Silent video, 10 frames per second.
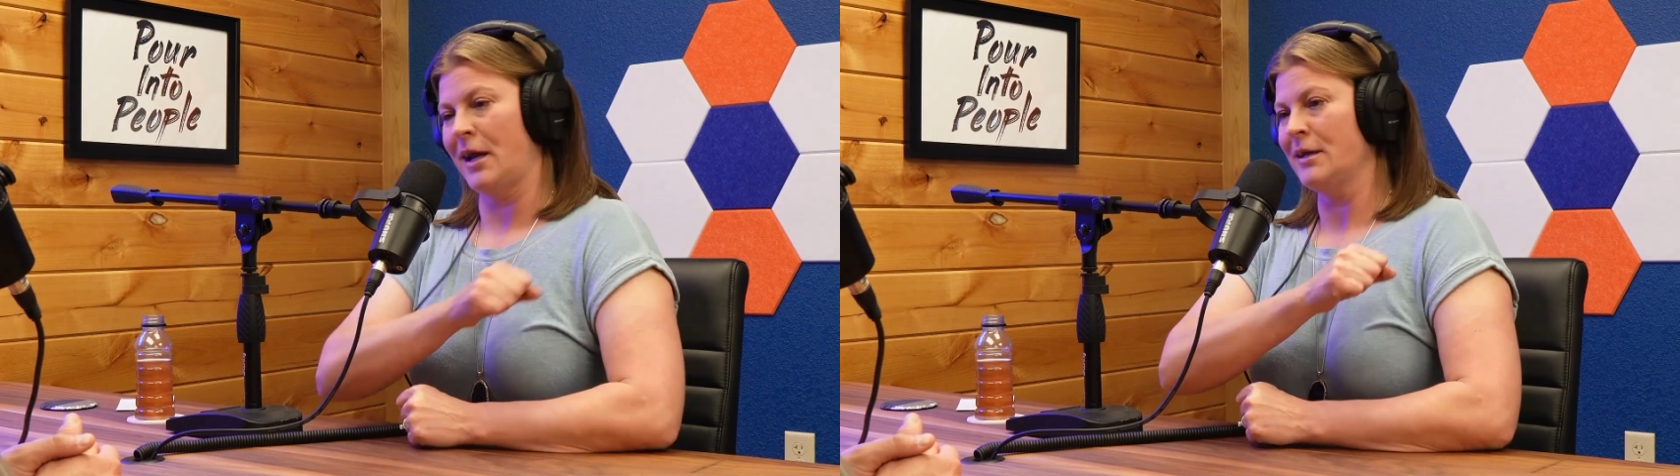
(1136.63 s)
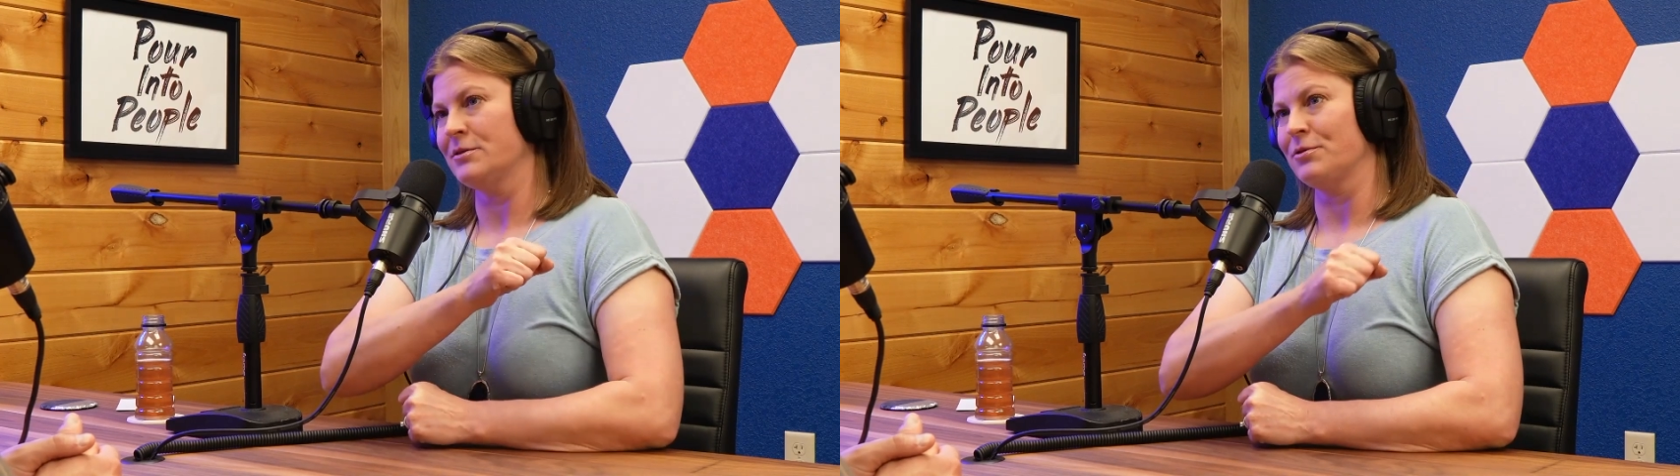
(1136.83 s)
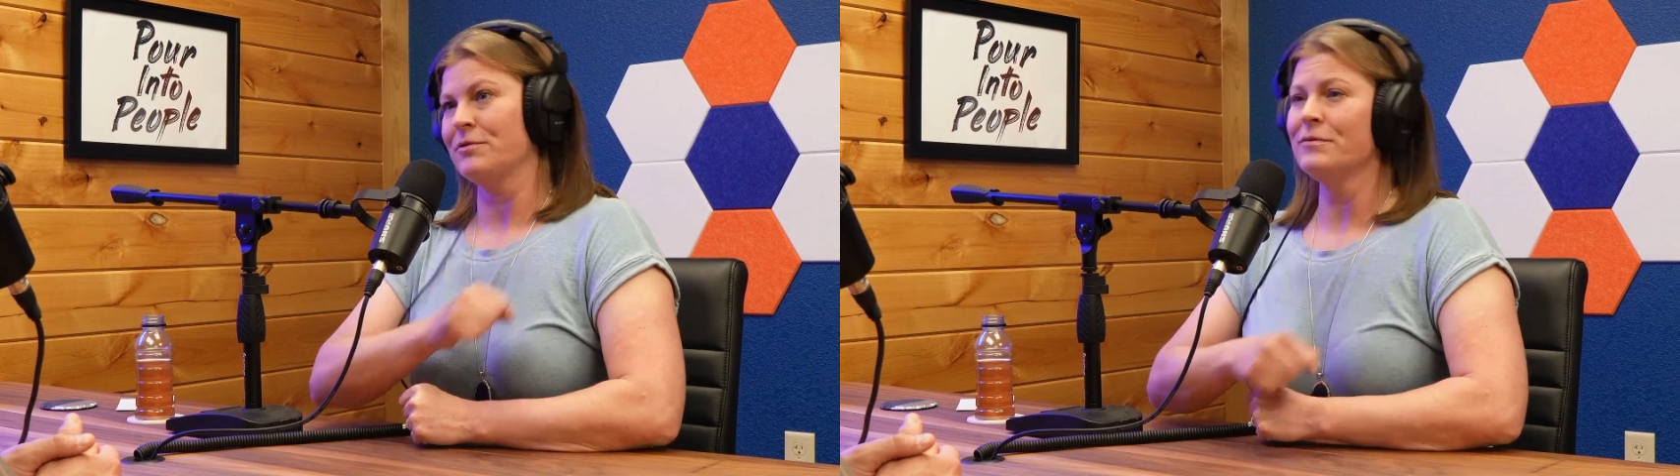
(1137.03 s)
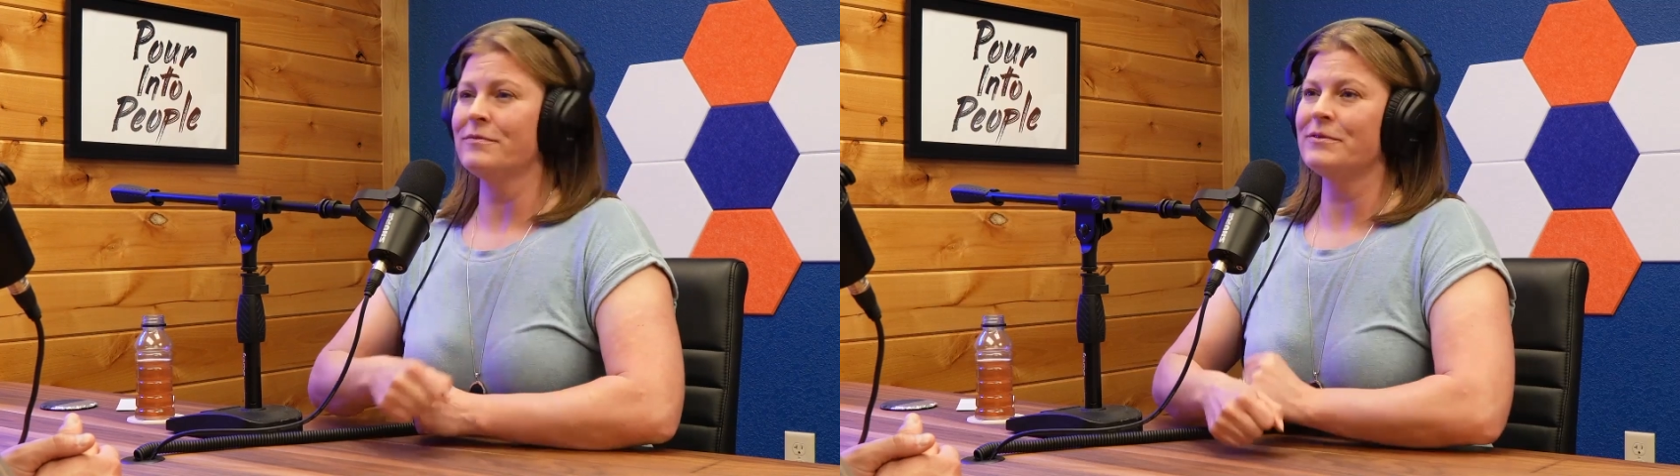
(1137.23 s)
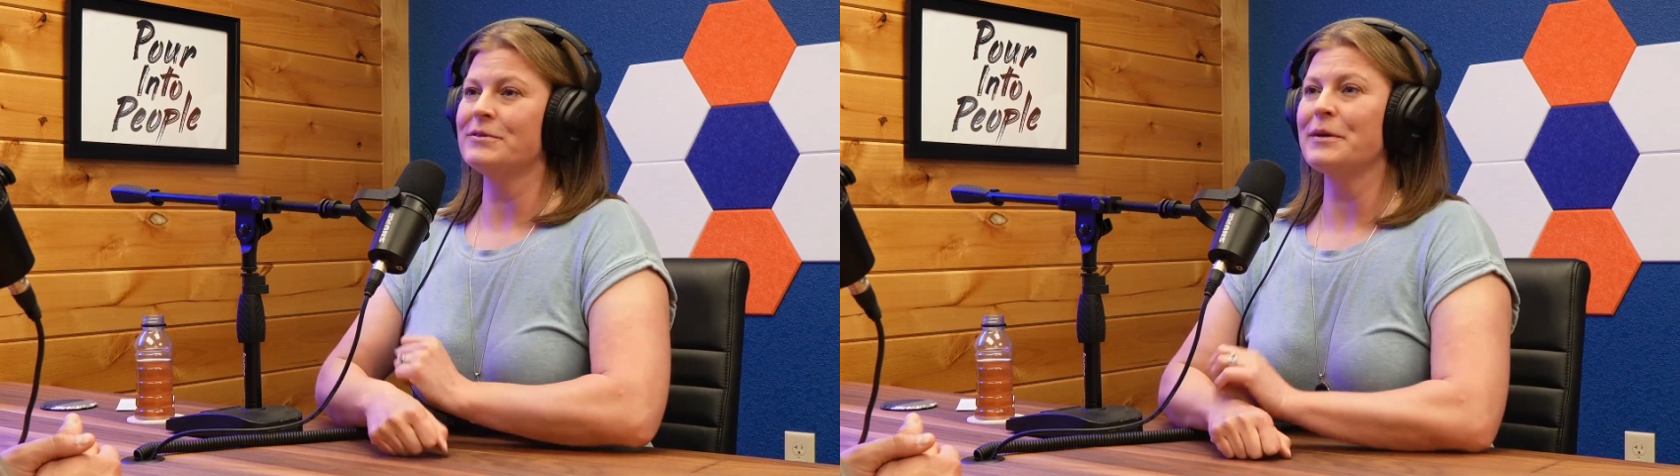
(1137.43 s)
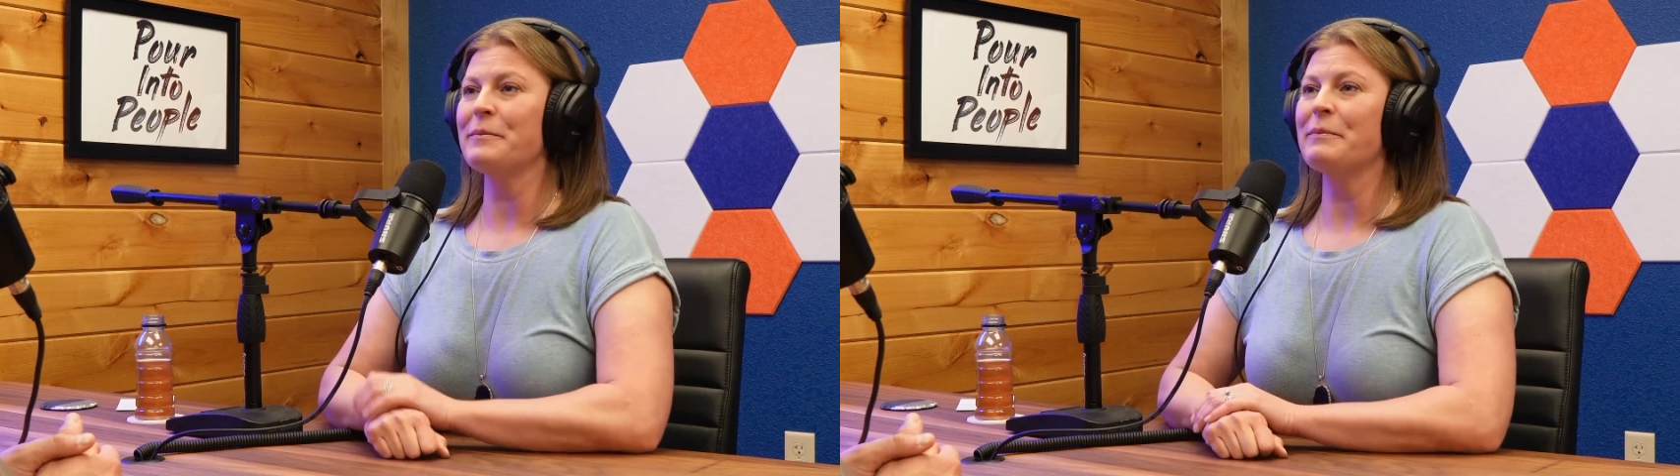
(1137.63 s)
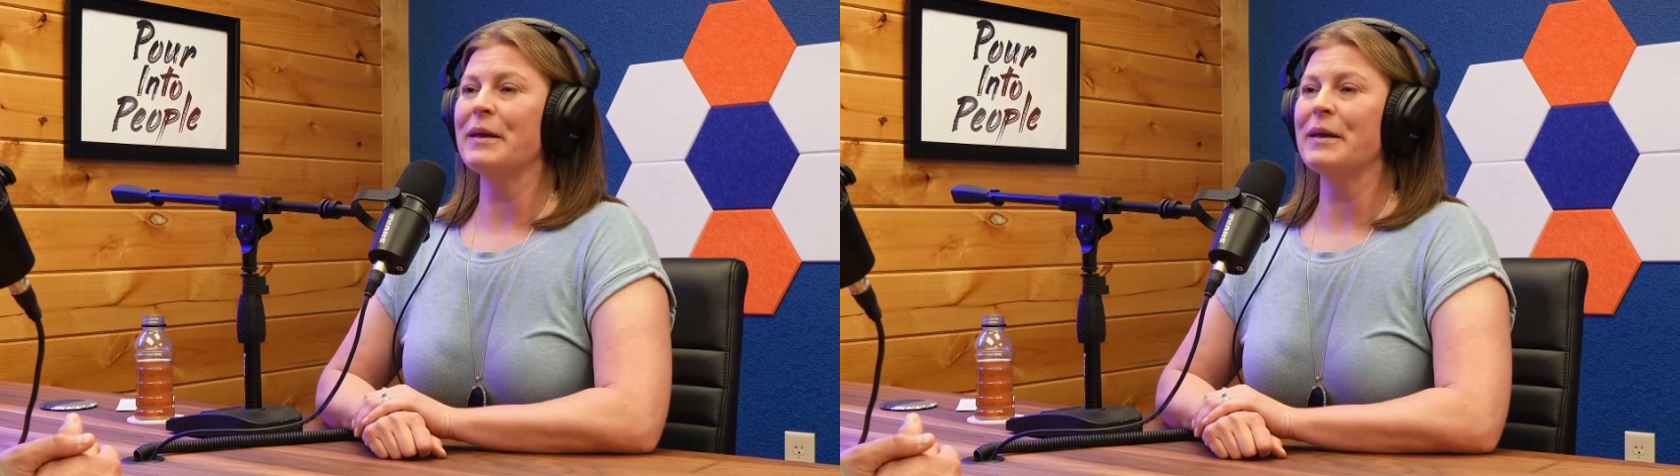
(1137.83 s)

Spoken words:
answer for some